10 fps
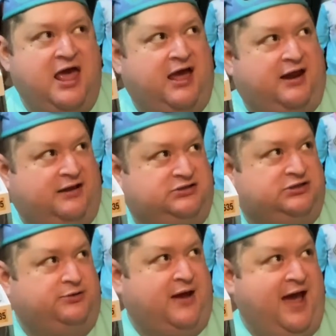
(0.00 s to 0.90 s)
And I
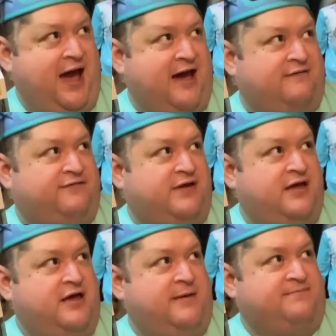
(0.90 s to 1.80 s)
do have
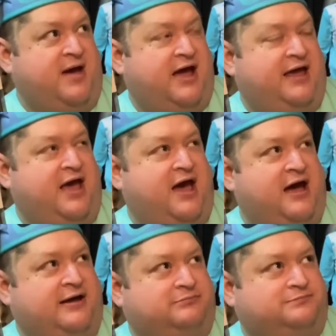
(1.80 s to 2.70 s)
my
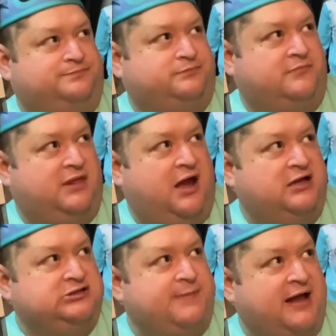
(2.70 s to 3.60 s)
um,
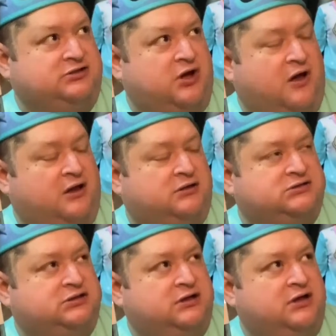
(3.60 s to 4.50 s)
Hunchback
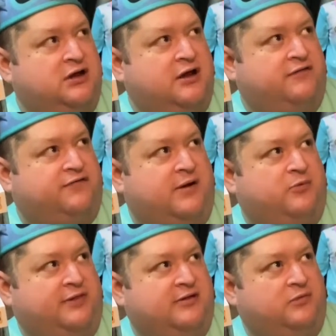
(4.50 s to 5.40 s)
dolls from
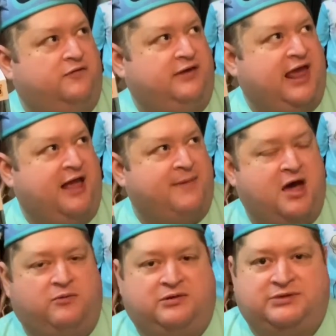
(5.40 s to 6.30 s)
when the movie came
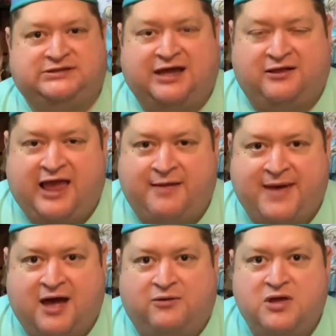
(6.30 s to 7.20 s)
out, when Mattel came
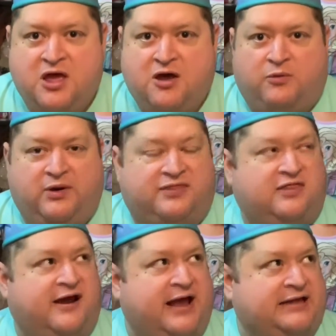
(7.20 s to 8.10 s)
out with
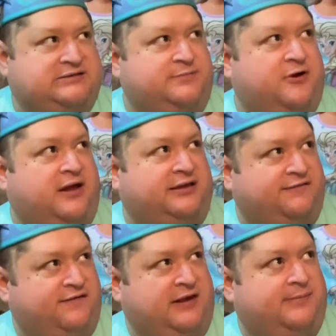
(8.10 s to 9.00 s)
their Esmeralda,
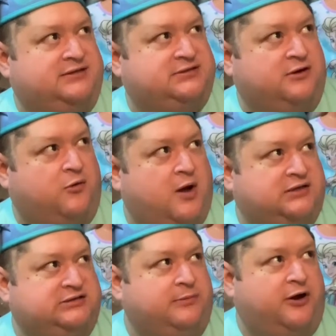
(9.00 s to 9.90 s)
Phoebus, and
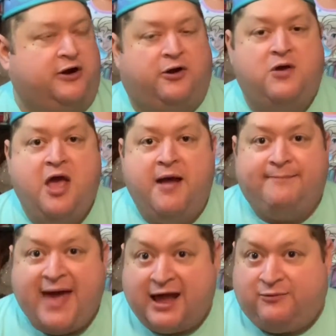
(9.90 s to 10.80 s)
Quasimodo.
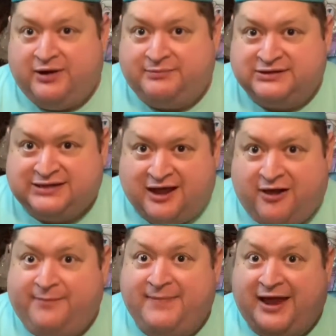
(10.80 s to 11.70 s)
Back when
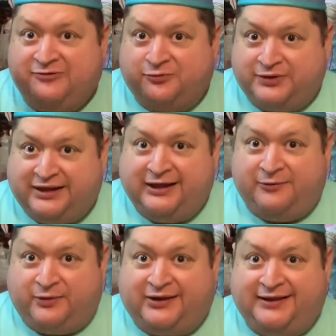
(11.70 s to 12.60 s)
Mattel made really,
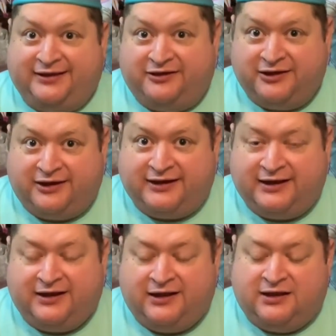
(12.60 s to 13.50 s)
really
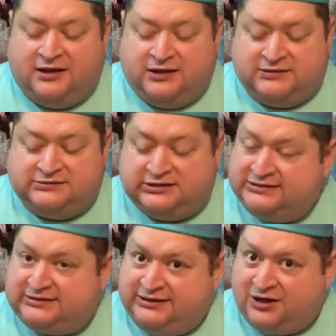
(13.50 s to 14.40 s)
good
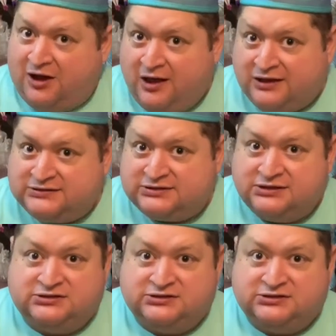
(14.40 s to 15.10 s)
Disney dolls.